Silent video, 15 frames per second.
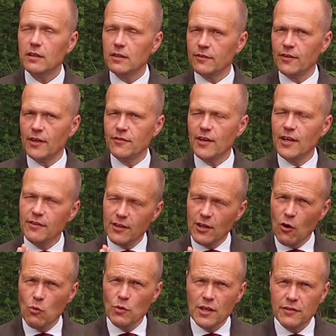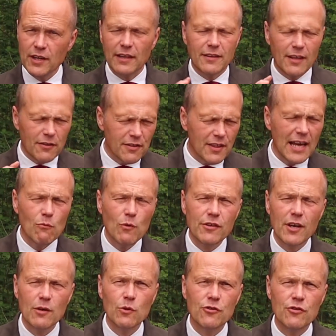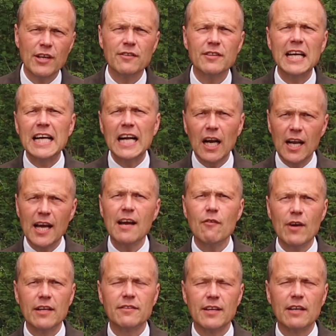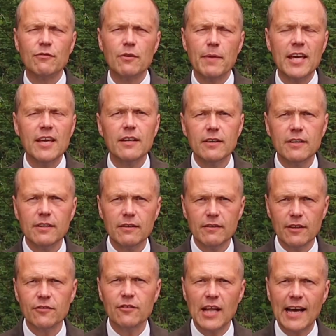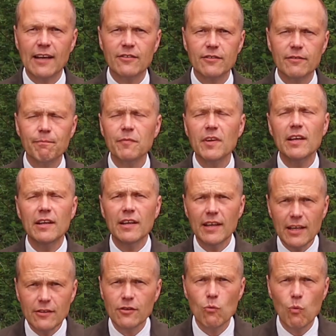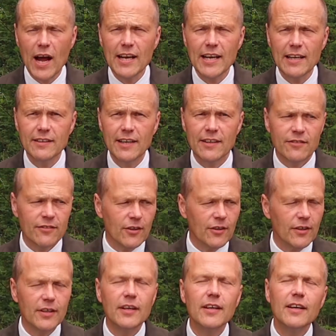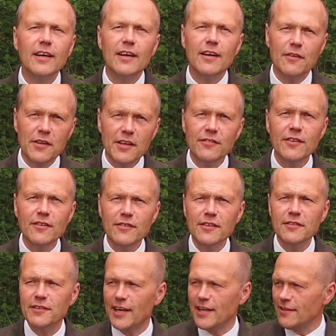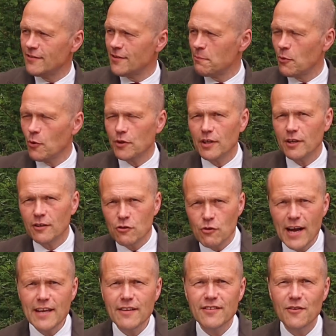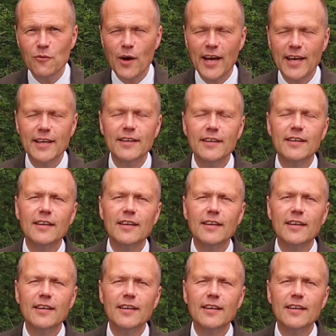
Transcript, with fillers: as I say, the only thing, the thing which I would change, the glaring thing for me, the slacks. It's a wedding day, sir. This is the day to put greys away